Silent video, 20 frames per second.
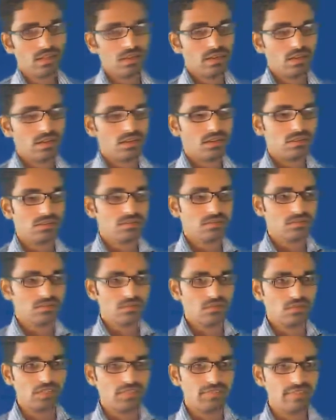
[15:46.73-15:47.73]
So,
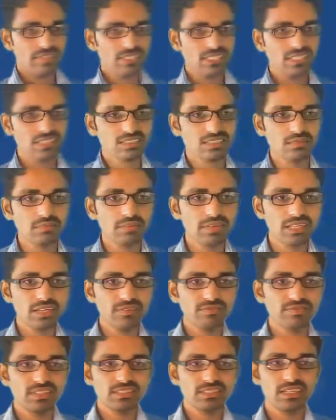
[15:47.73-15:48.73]
if you see the summary of
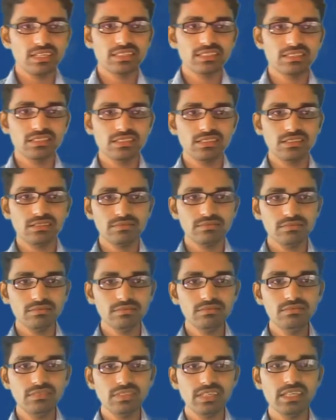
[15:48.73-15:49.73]
this lecture,
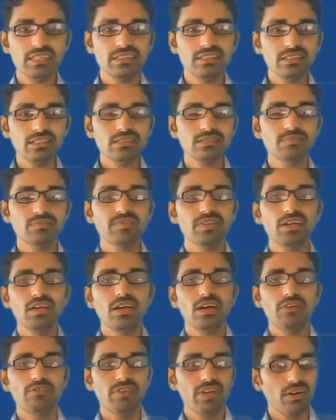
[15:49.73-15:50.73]
in this
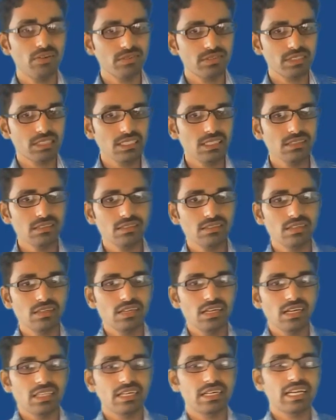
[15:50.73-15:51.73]
we have seen
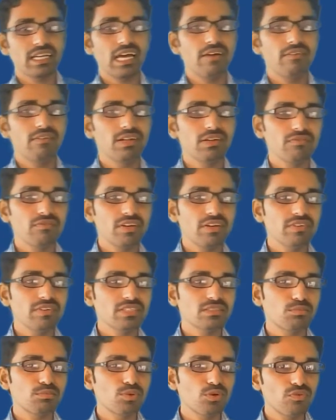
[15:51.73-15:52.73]
a travelling wave is
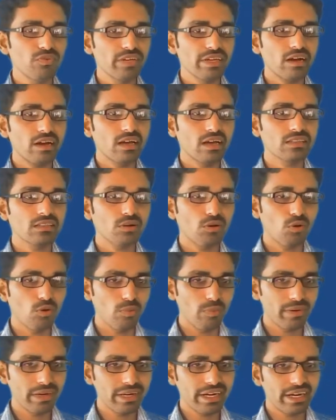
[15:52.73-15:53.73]
moving on the
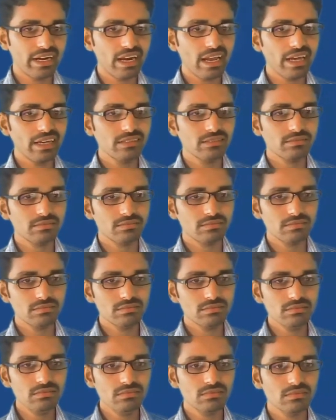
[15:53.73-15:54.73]
open end line.
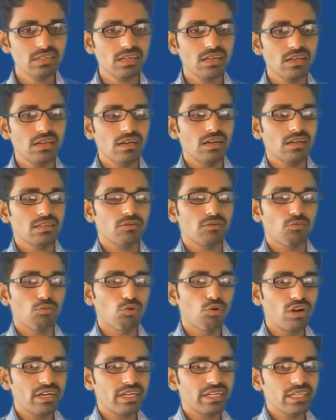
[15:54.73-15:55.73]
The
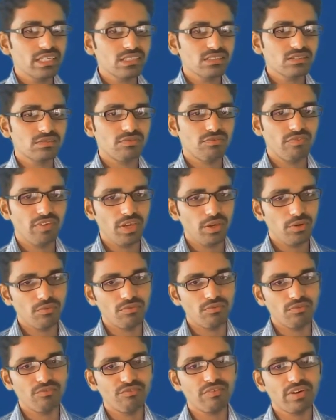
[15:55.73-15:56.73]
voltage
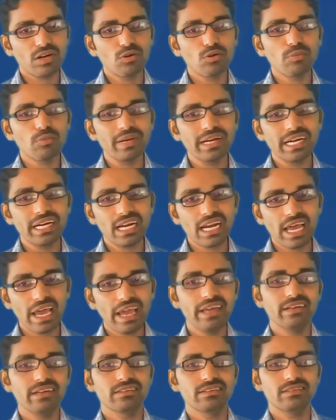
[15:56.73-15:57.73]
wave for an open end
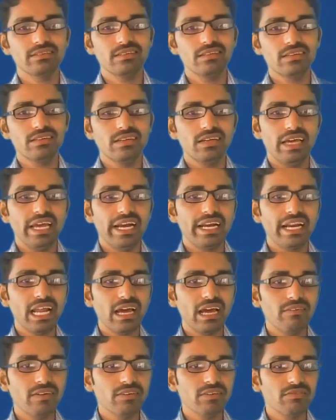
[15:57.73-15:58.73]
line, a
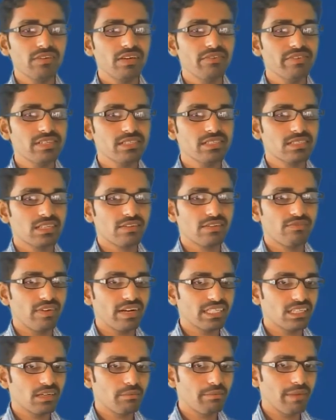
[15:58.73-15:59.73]
travelling wave is
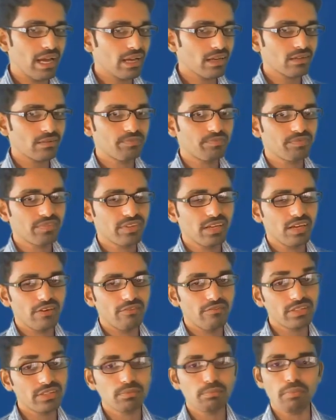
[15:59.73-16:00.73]
reflected back
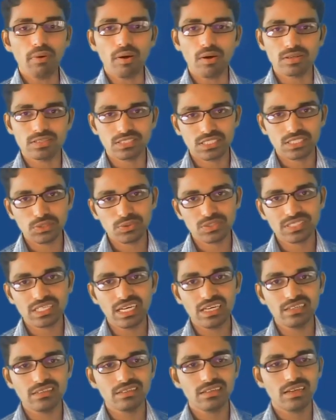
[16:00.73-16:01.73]
with positive
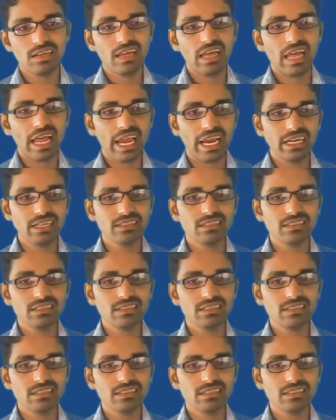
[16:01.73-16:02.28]
sign and